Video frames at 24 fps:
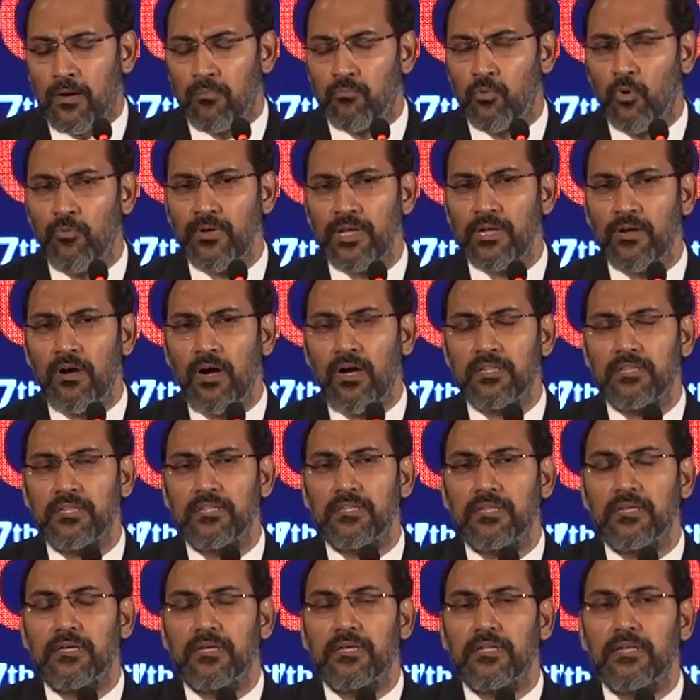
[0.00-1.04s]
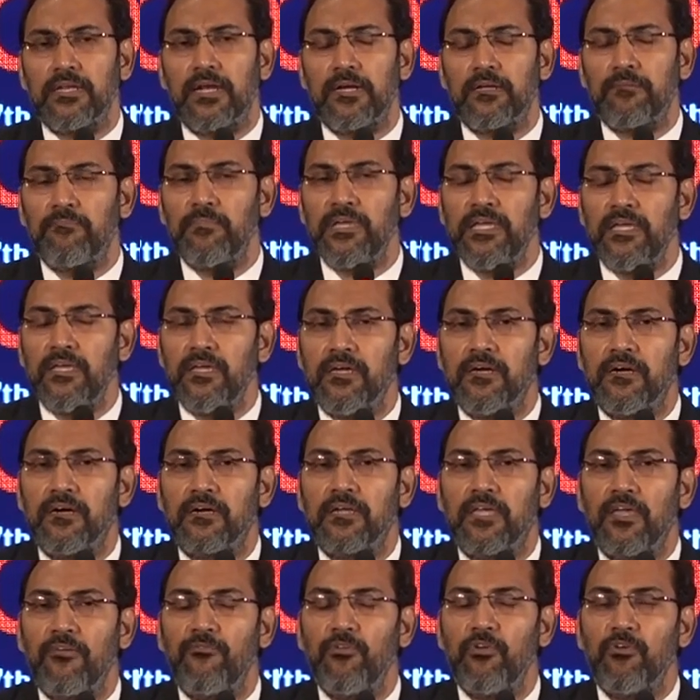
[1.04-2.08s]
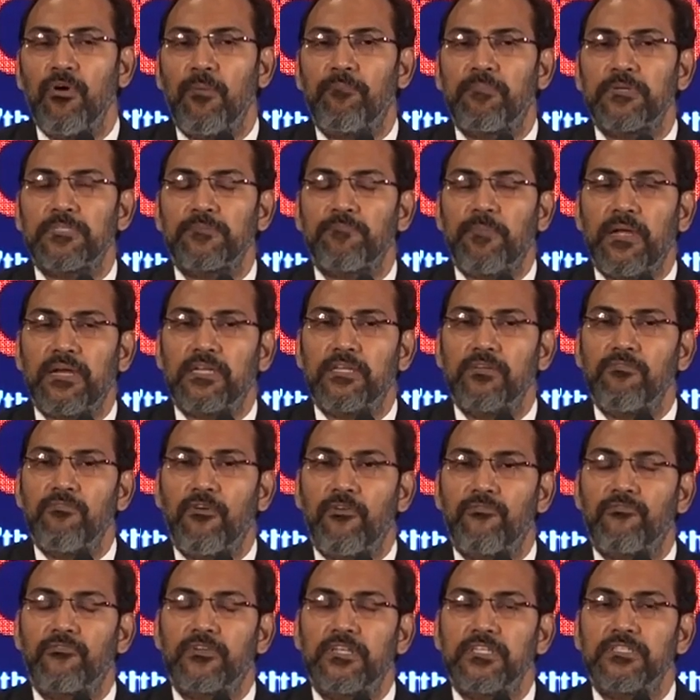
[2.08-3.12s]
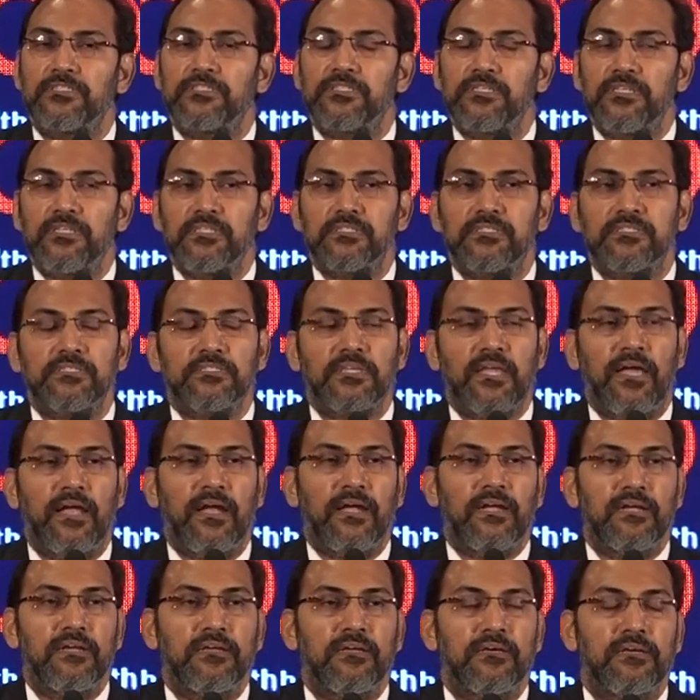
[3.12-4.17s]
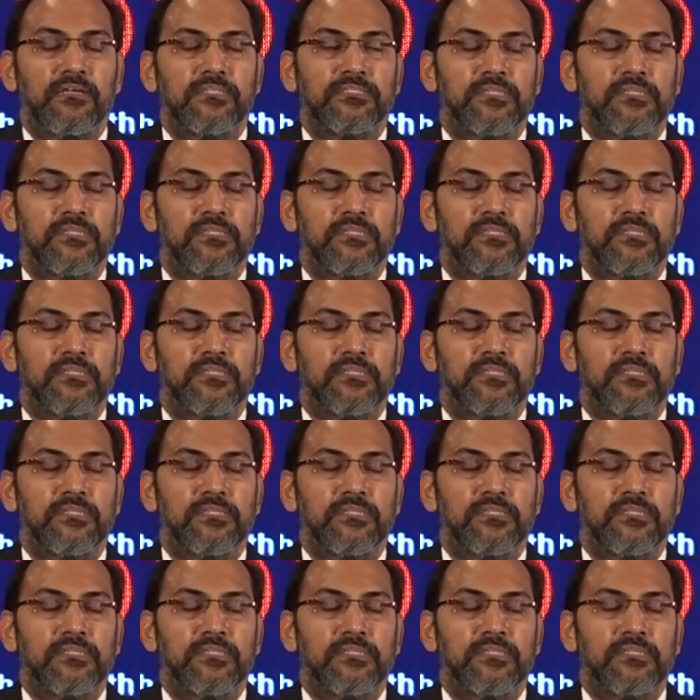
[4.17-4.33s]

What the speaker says: Moving on, let me give you a perspective of TCS and